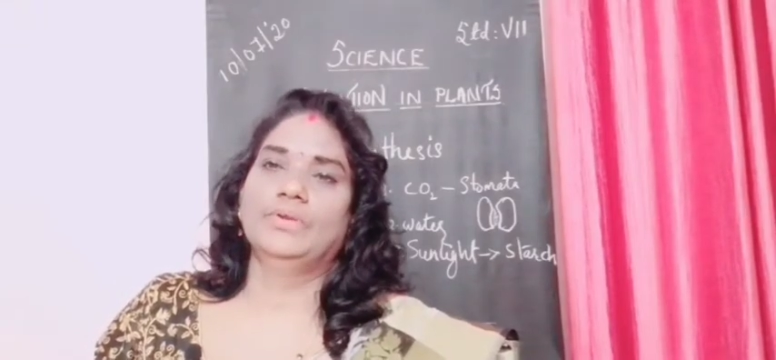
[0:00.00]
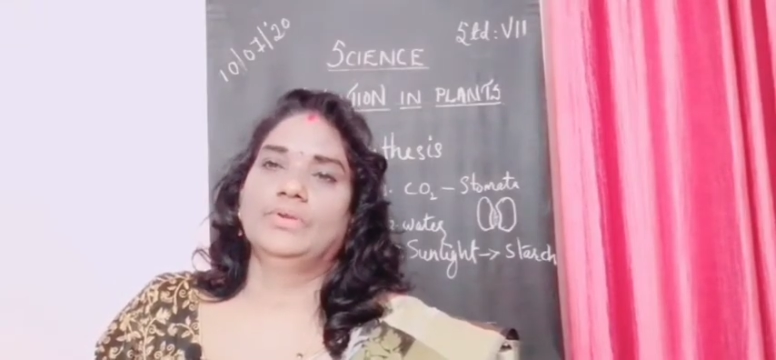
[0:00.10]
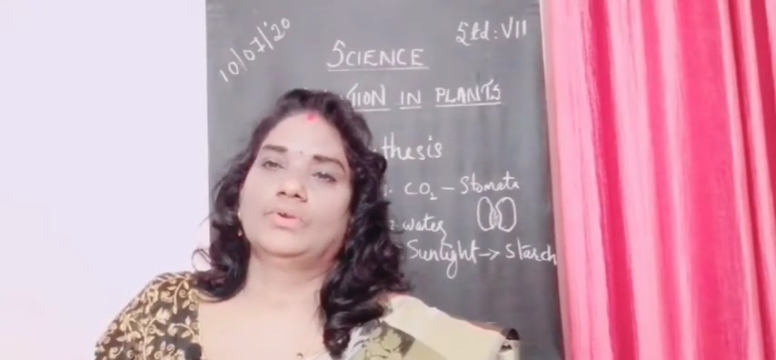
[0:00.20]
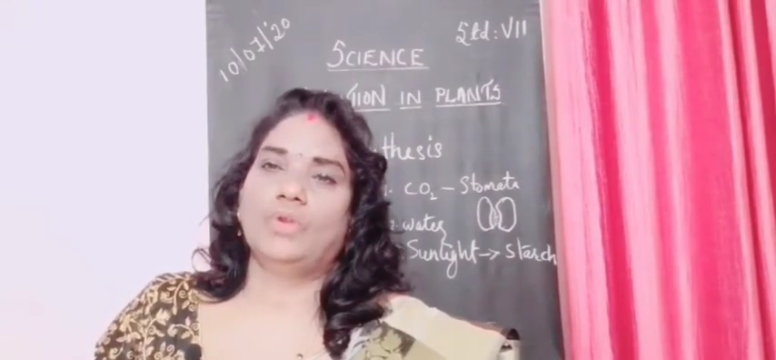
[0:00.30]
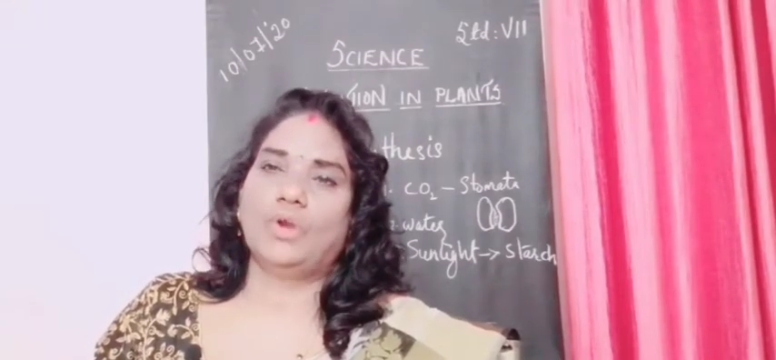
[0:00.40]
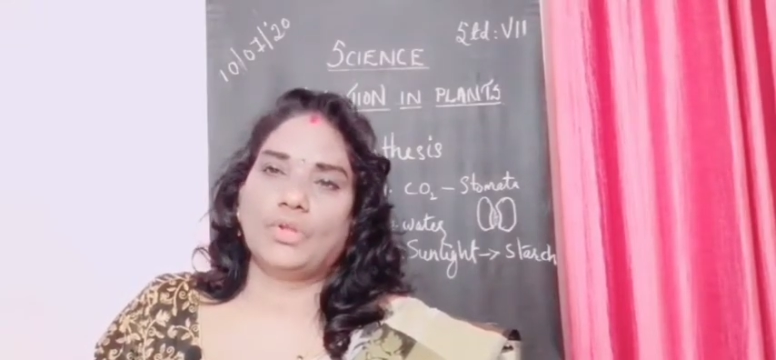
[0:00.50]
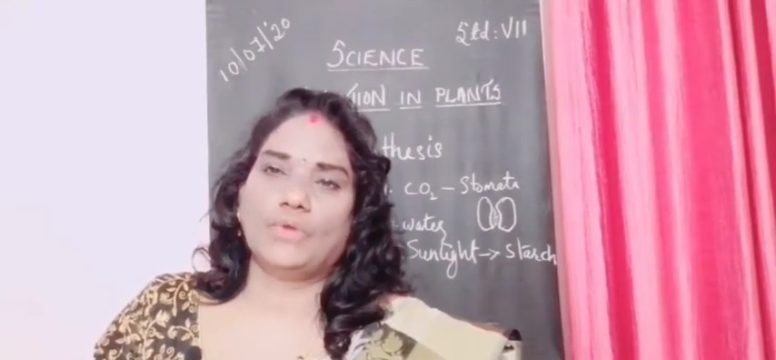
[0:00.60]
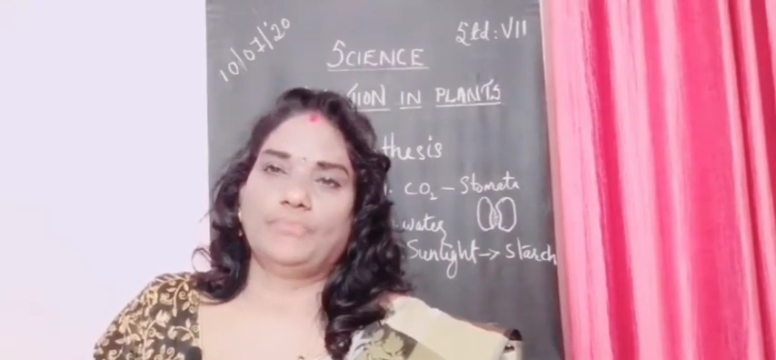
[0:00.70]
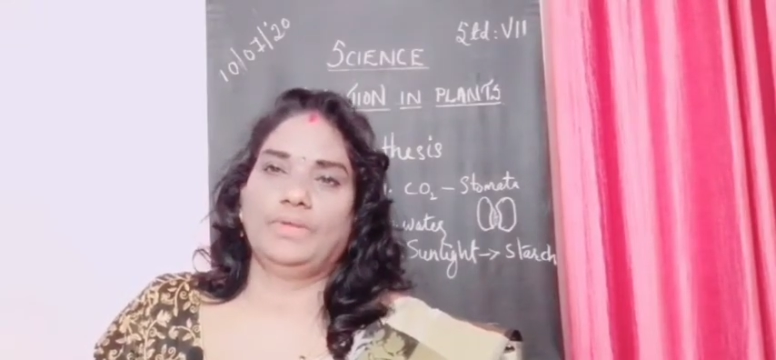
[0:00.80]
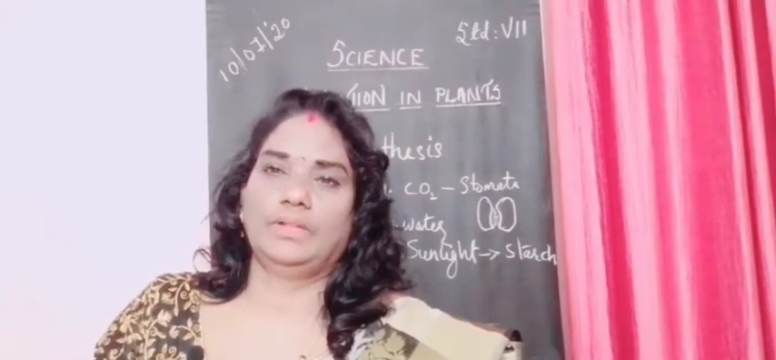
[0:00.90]

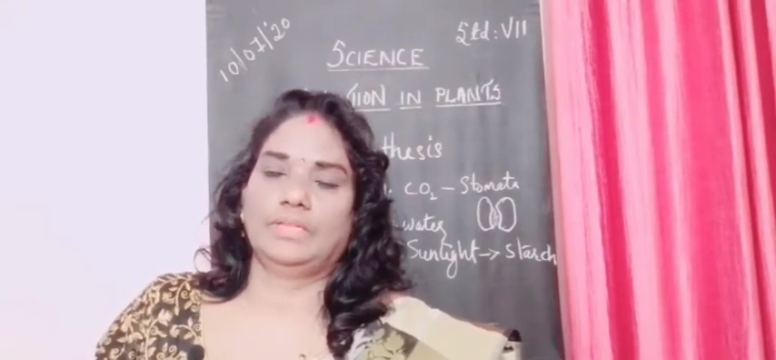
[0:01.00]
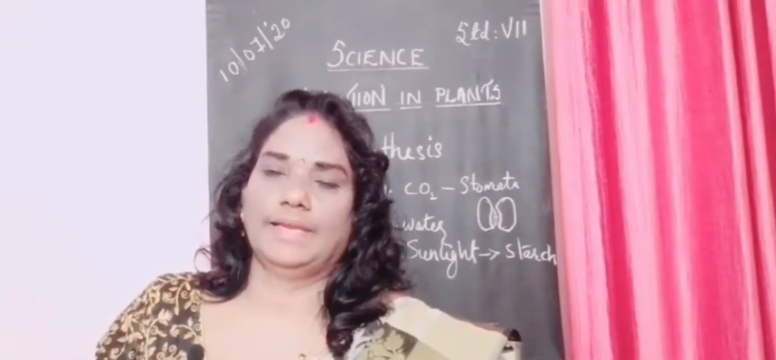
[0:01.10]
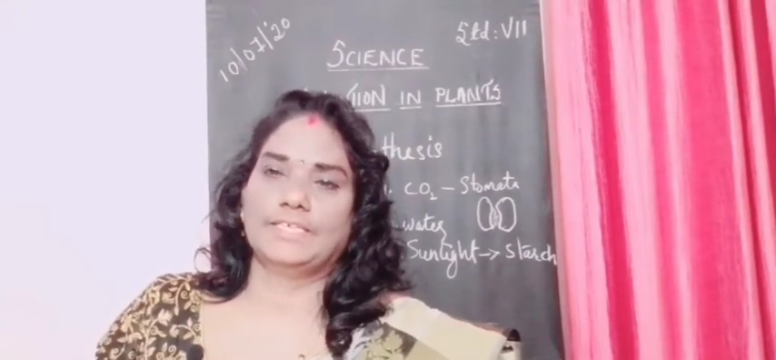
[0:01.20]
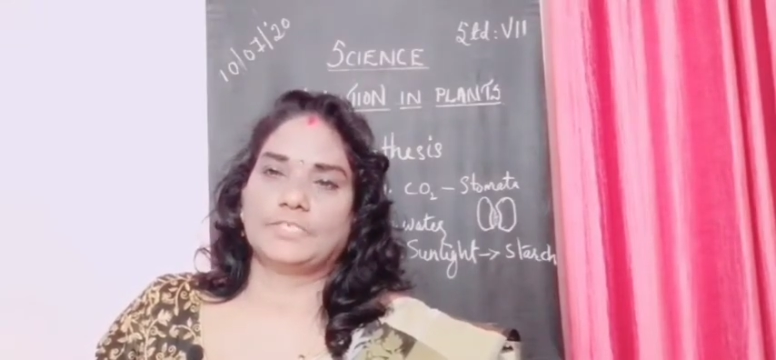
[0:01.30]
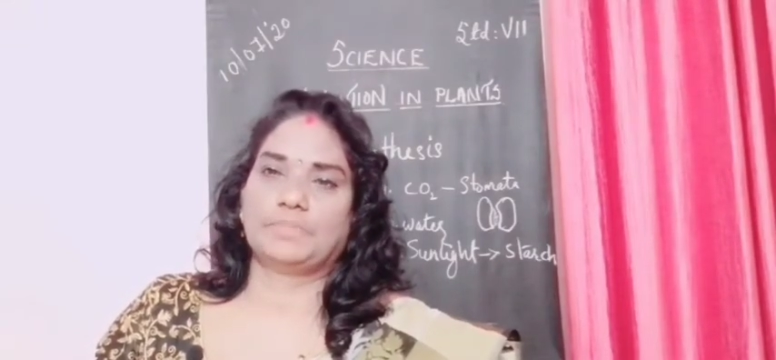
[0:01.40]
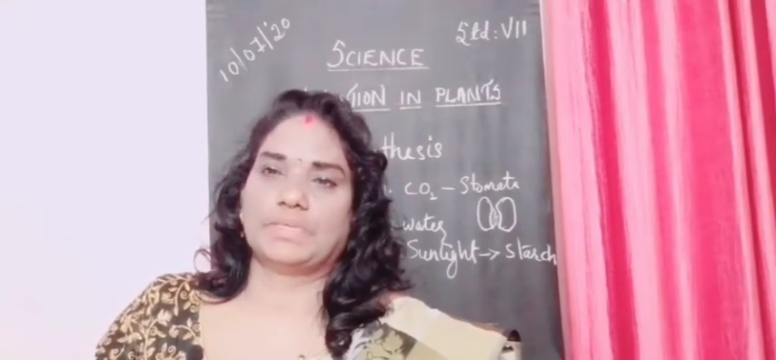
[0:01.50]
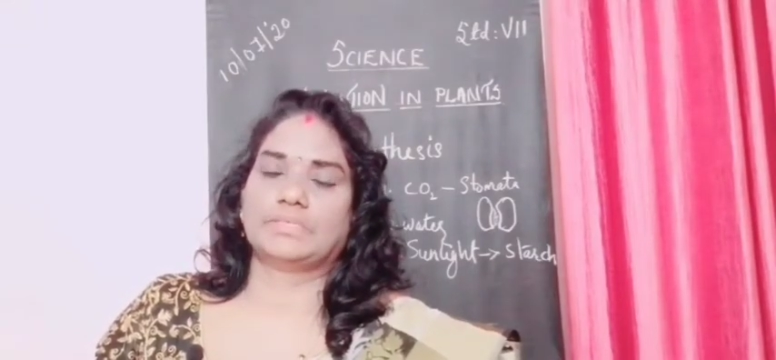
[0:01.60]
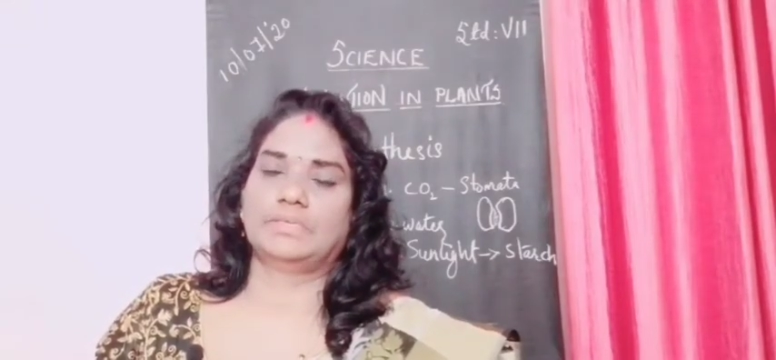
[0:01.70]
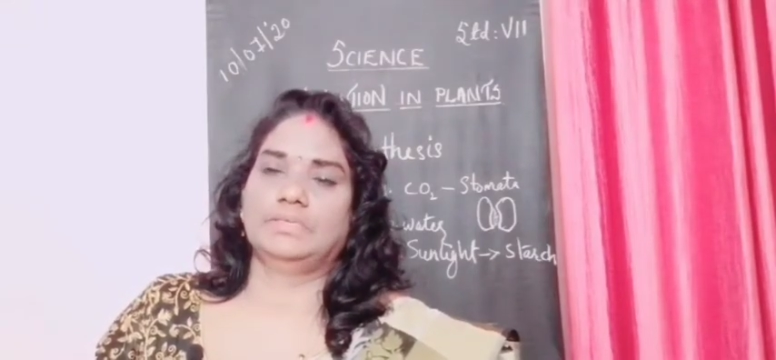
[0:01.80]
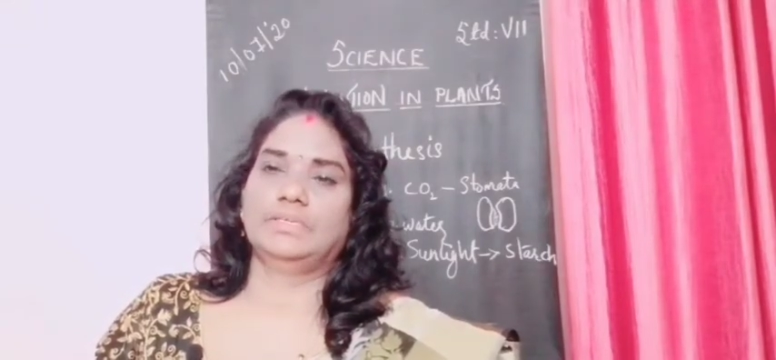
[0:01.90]
chlorophyll that is present in